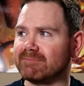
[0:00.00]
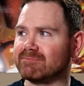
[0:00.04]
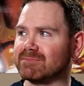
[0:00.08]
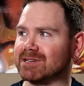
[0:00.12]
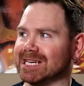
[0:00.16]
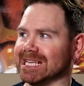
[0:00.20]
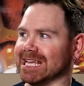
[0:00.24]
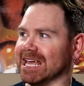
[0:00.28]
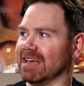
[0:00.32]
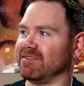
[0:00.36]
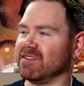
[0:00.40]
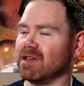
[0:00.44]
I'm
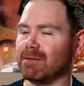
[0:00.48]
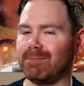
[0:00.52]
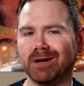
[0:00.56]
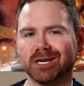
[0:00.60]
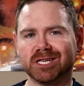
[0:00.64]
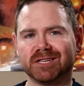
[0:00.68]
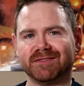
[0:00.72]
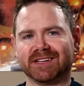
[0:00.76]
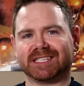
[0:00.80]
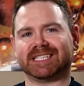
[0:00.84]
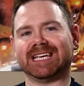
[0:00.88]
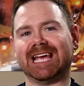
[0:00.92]
gonna give you a
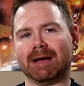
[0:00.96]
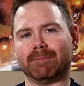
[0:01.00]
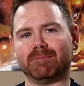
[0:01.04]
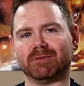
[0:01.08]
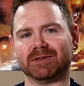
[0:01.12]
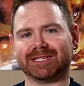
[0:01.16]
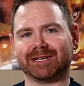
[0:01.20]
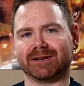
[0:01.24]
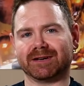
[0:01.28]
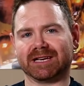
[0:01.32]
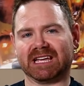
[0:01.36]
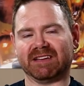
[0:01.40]
bunch of
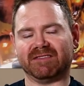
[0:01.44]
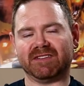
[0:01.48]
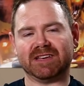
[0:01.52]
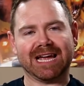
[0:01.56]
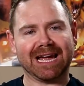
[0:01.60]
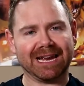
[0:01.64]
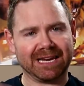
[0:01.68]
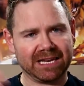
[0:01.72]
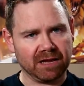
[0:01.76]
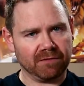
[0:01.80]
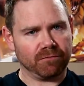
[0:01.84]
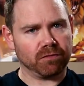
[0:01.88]
examples here to give you an
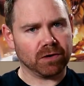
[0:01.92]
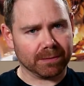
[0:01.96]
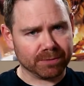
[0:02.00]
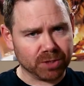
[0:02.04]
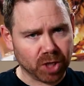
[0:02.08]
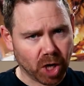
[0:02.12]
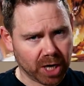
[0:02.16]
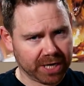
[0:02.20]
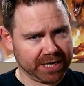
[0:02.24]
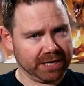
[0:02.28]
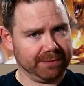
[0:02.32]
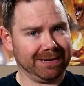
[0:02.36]
idea of what I'm
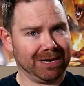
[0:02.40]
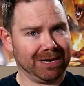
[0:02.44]
talking